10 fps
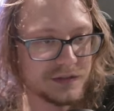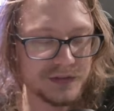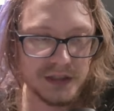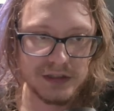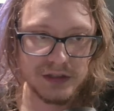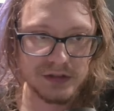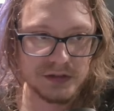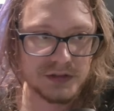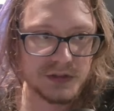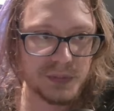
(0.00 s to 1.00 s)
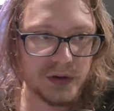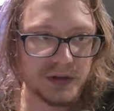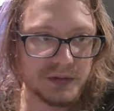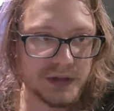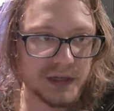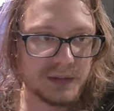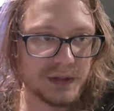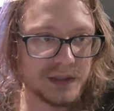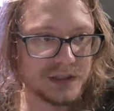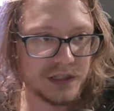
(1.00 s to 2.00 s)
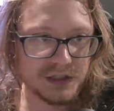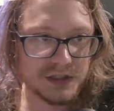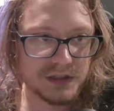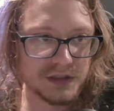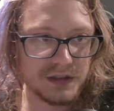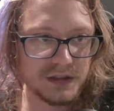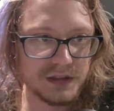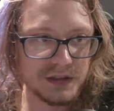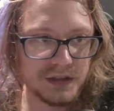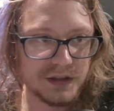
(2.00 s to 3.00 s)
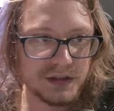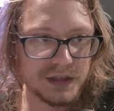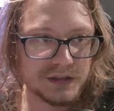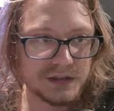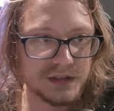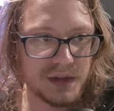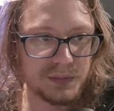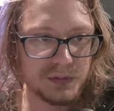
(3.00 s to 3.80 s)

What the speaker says: that children spawn away by changing the theta step,